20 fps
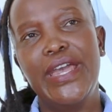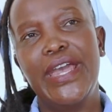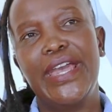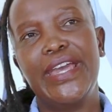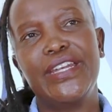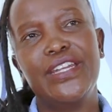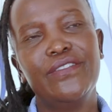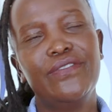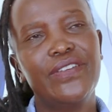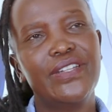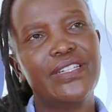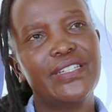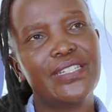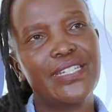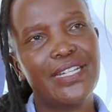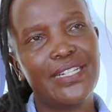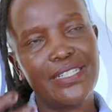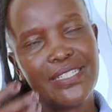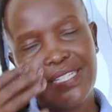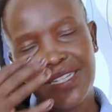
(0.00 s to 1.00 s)
and even
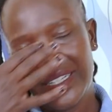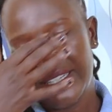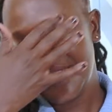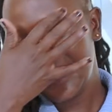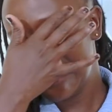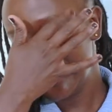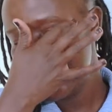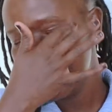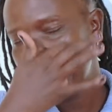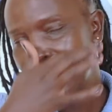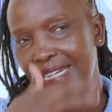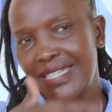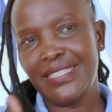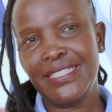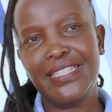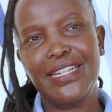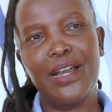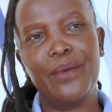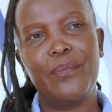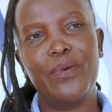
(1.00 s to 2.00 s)
Telltale, they are
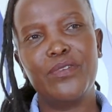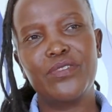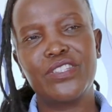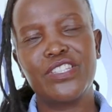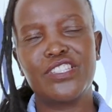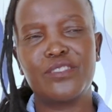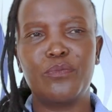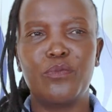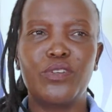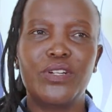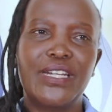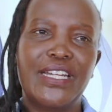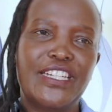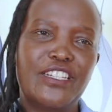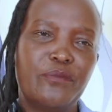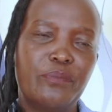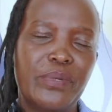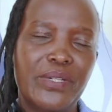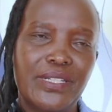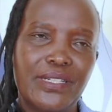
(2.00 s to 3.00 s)
discussing about this
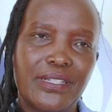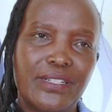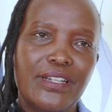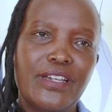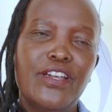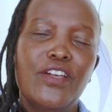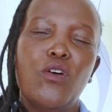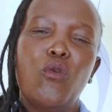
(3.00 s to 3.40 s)
moonlight bill.